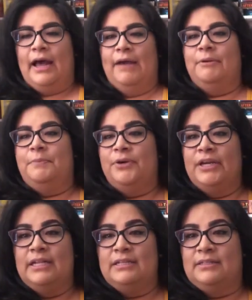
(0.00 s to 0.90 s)
I would
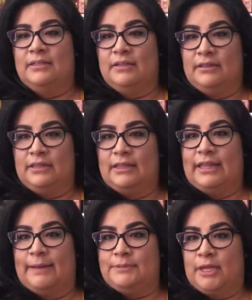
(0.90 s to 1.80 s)
put the
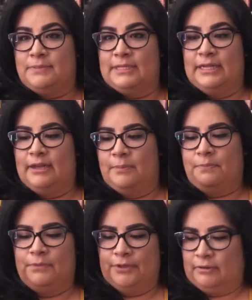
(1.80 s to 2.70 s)
laptop, set it up,
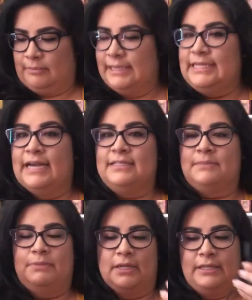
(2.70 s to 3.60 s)
you know, on my desk,
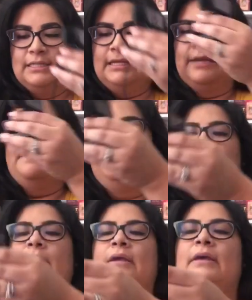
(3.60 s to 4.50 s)
plug this in,
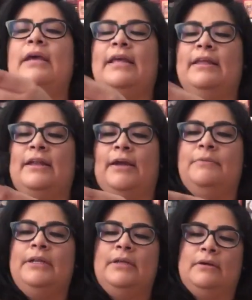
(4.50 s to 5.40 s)
and then I
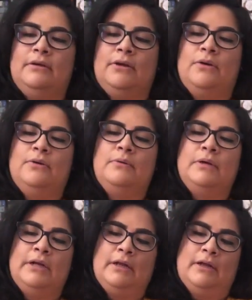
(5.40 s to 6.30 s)
would go,
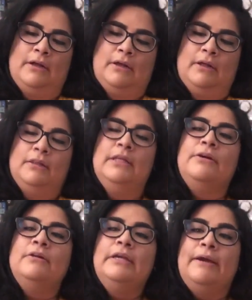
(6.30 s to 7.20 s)

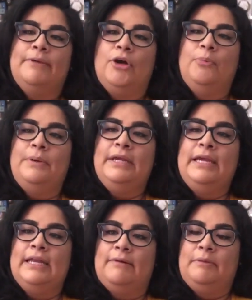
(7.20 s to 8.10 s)
literally I would open
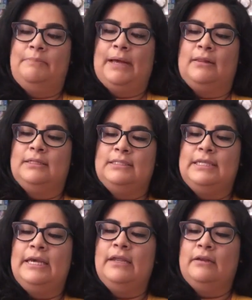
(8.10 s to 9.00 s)
it and I would balance
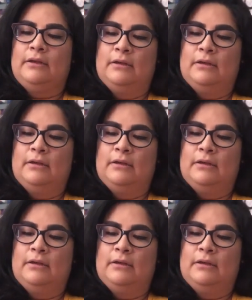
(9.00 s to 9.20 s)
it